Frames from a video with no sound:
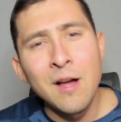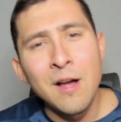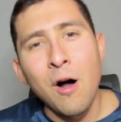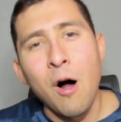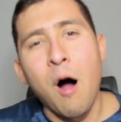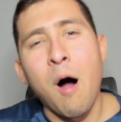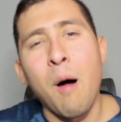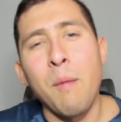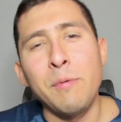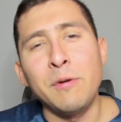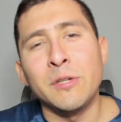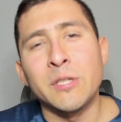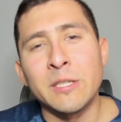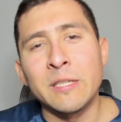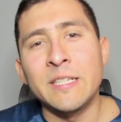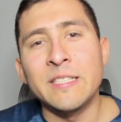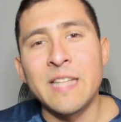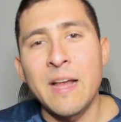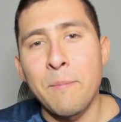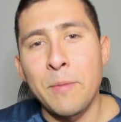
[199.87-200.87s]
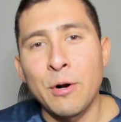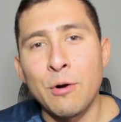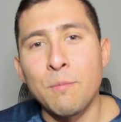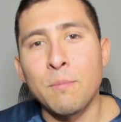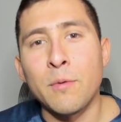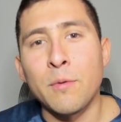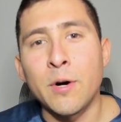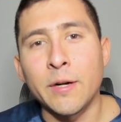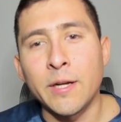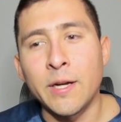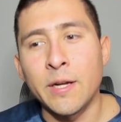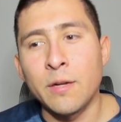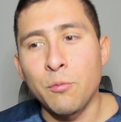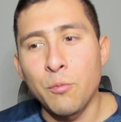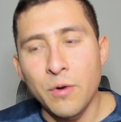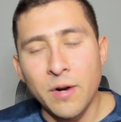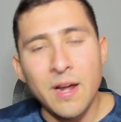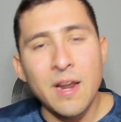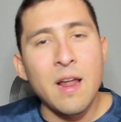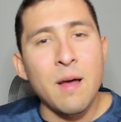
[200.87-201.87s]
Obviously, in a bear market,
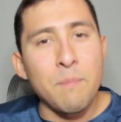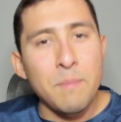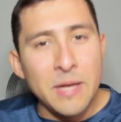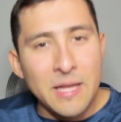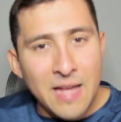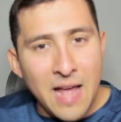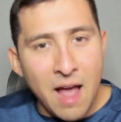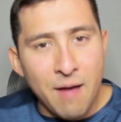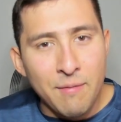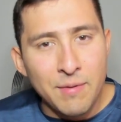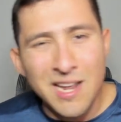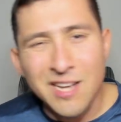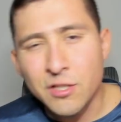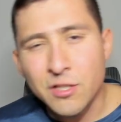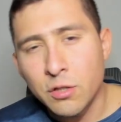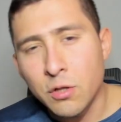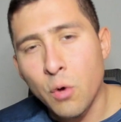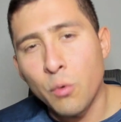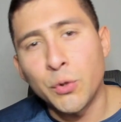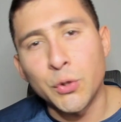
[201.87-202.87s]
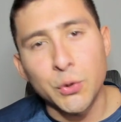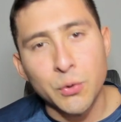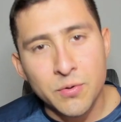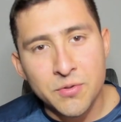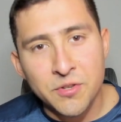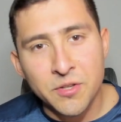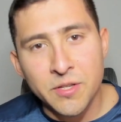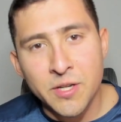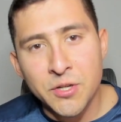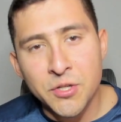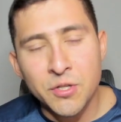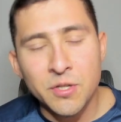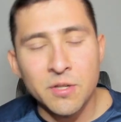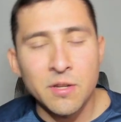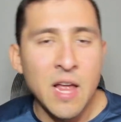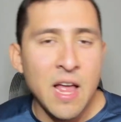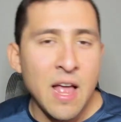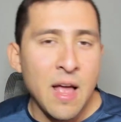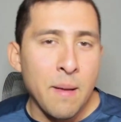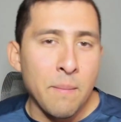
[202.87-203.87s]
we're going to be having a slower transition.
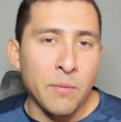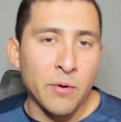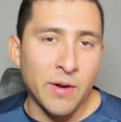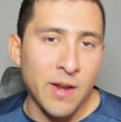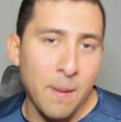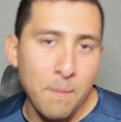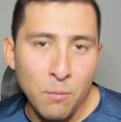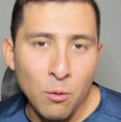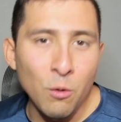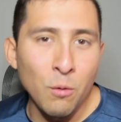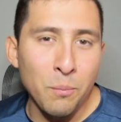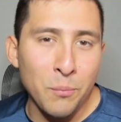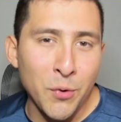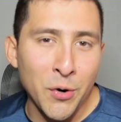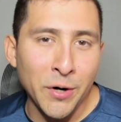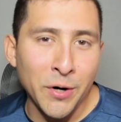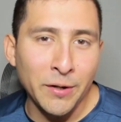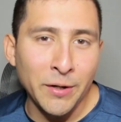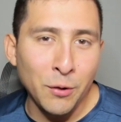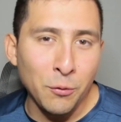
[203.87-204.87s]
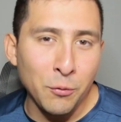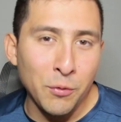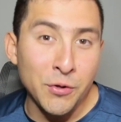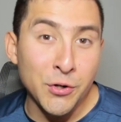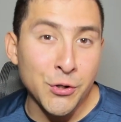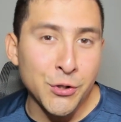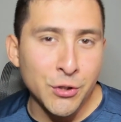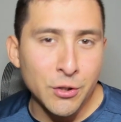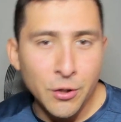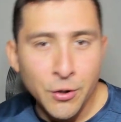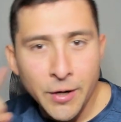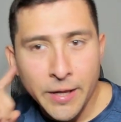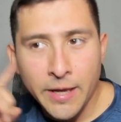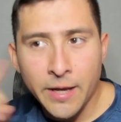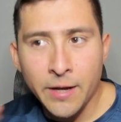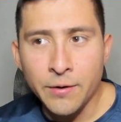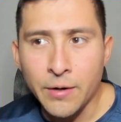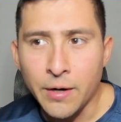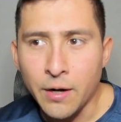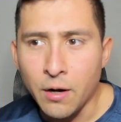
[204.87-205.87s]
But in a bull market, when they start
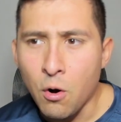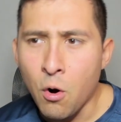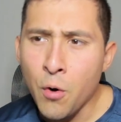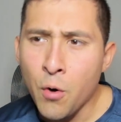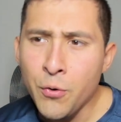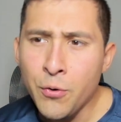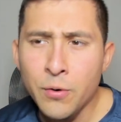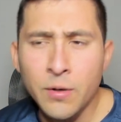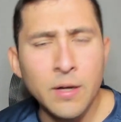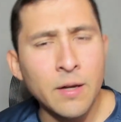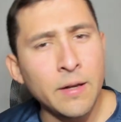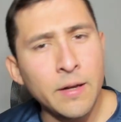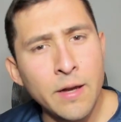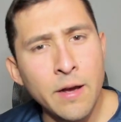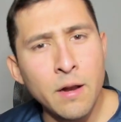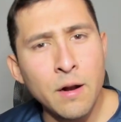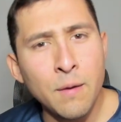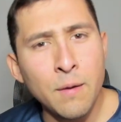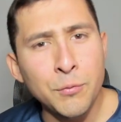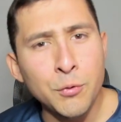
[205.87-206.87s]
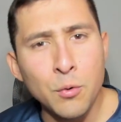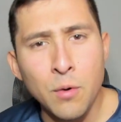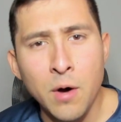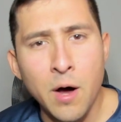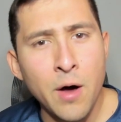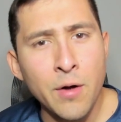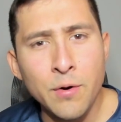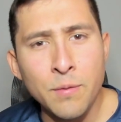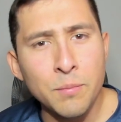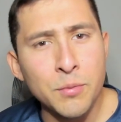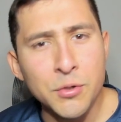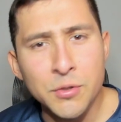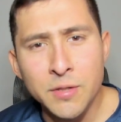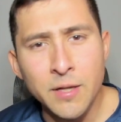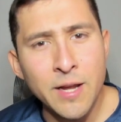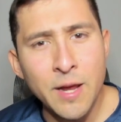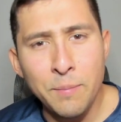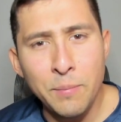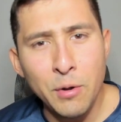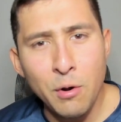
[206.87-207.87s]
hearing, oh, you can get up to
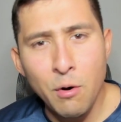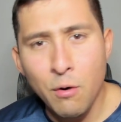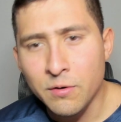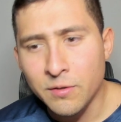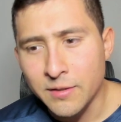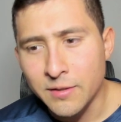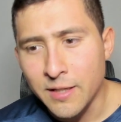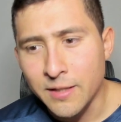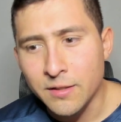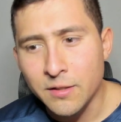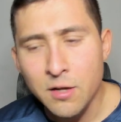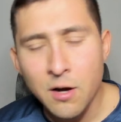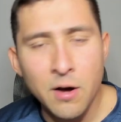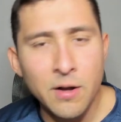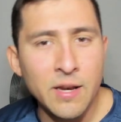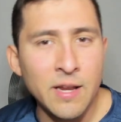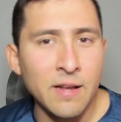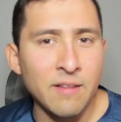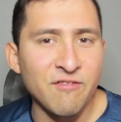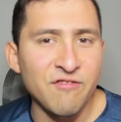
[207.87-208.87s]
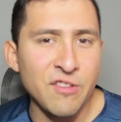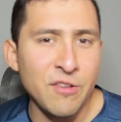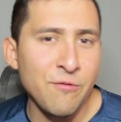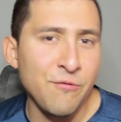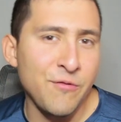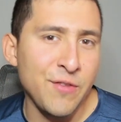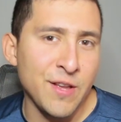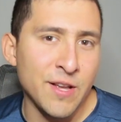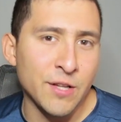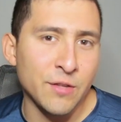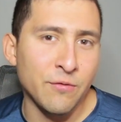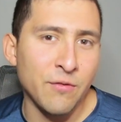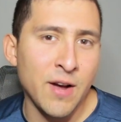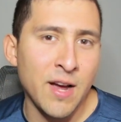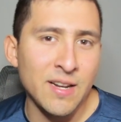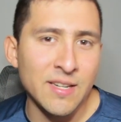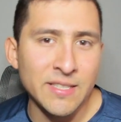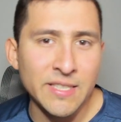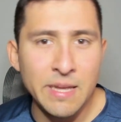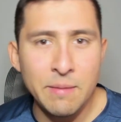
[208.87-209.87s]
100% APO on Tectonic, VVS
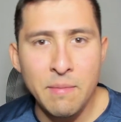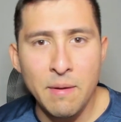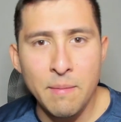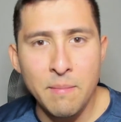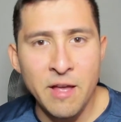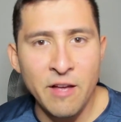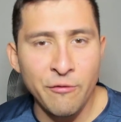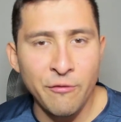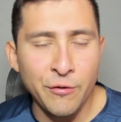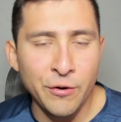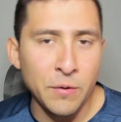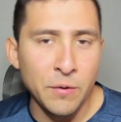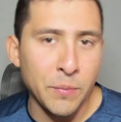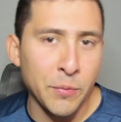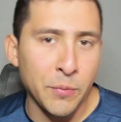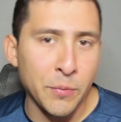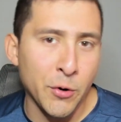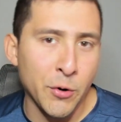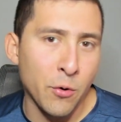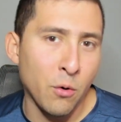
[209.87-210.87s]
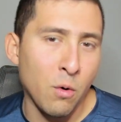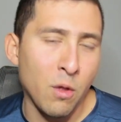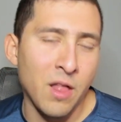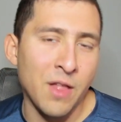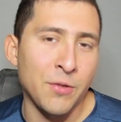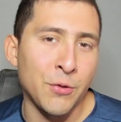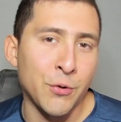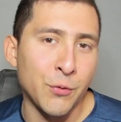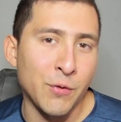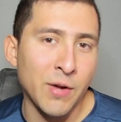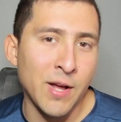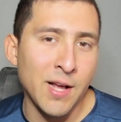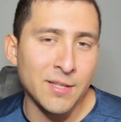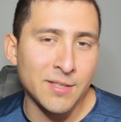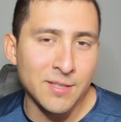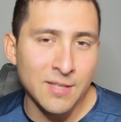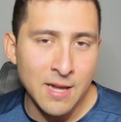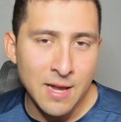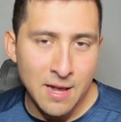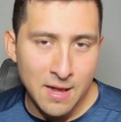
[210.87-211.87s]
Finance, MMF, or Protocol, and the
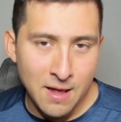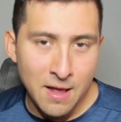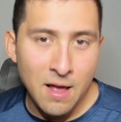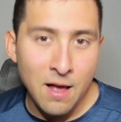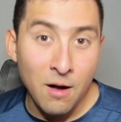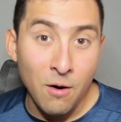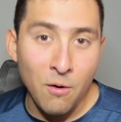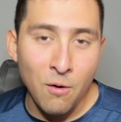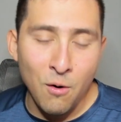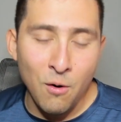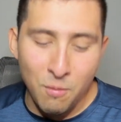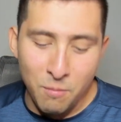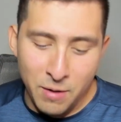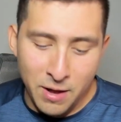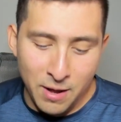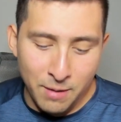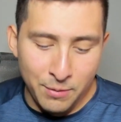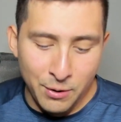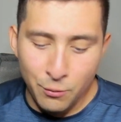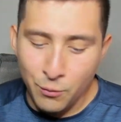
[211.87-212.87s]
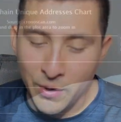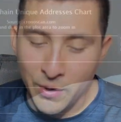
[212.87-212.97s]
rest, oh, baby, we